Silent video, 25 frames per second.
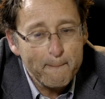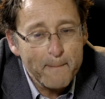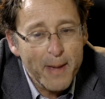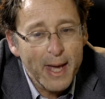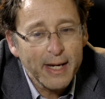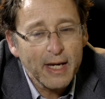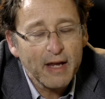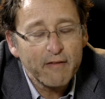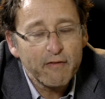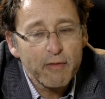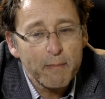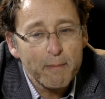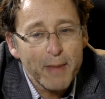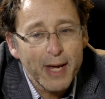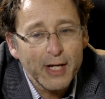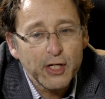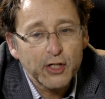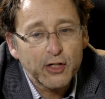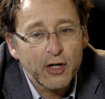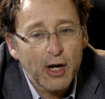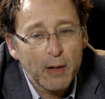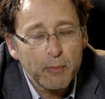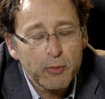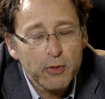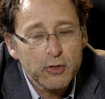many of the
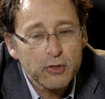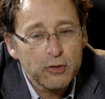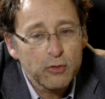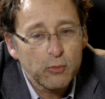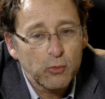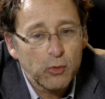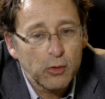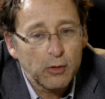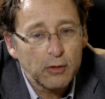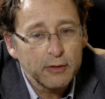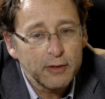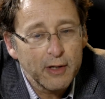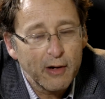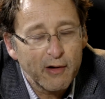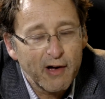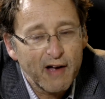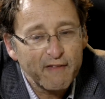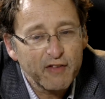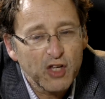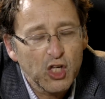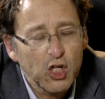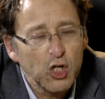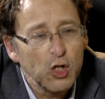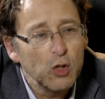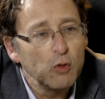major companies in the world now have
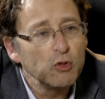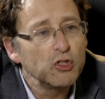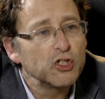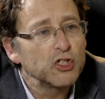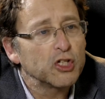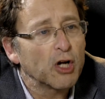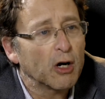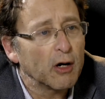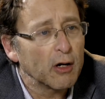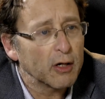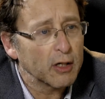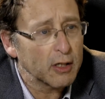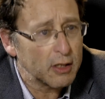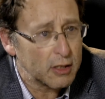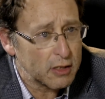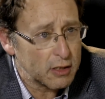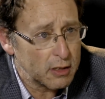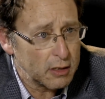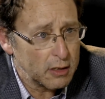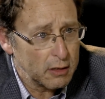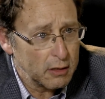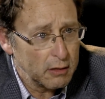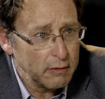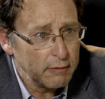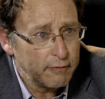huge
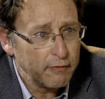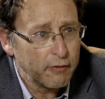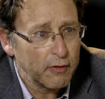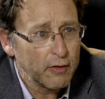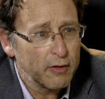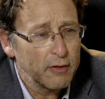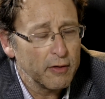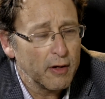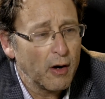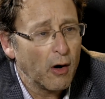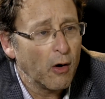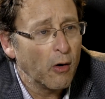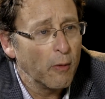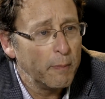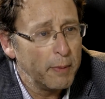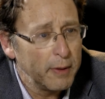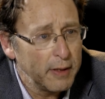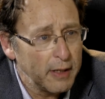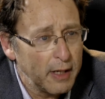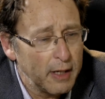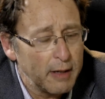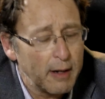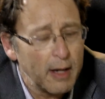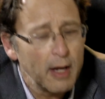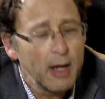targets for open
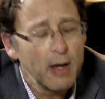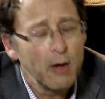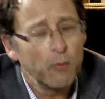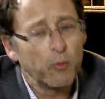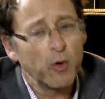innovation.